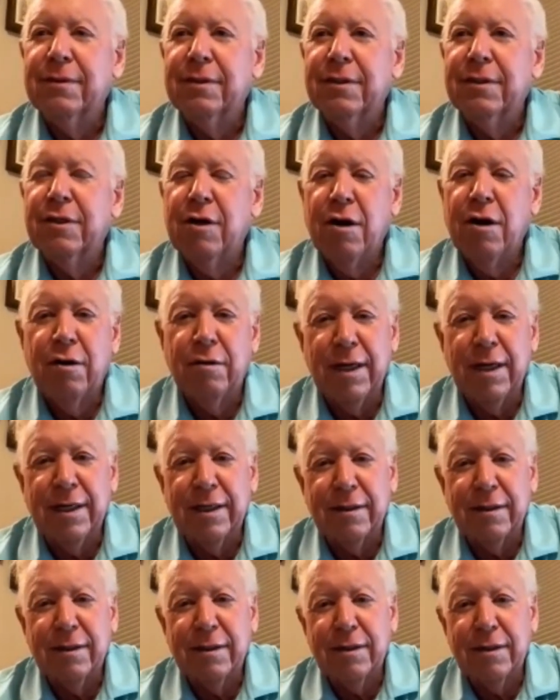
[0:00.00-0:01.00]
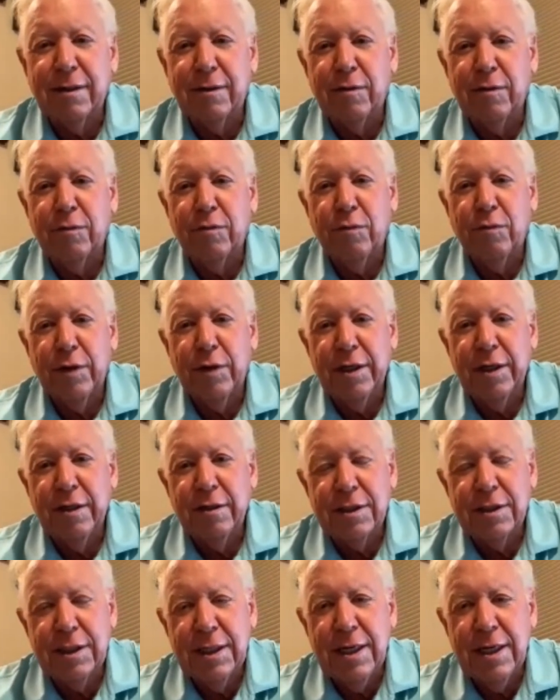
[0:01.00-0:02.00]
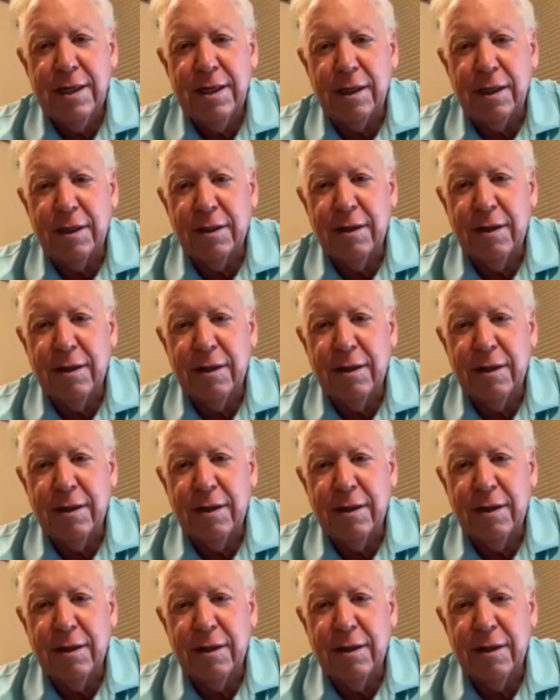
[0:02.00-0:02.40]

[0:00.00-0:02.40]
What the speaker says: Carl, what do you see?